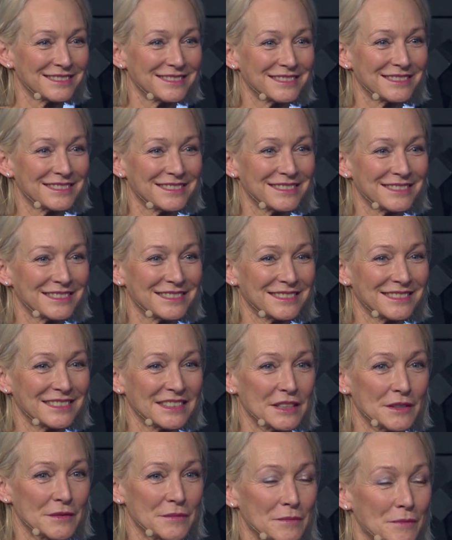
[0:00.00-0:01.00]
white rabbit
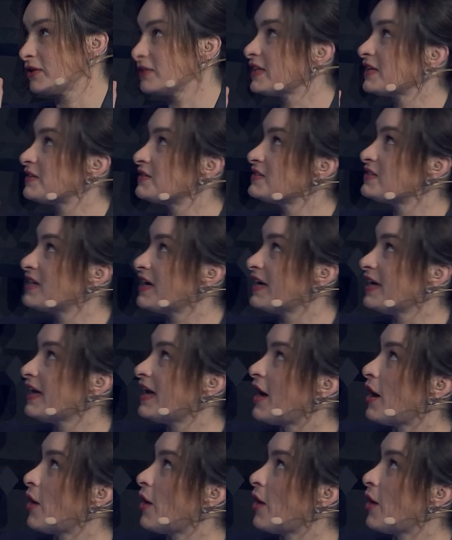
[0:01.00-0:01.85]
apparently today,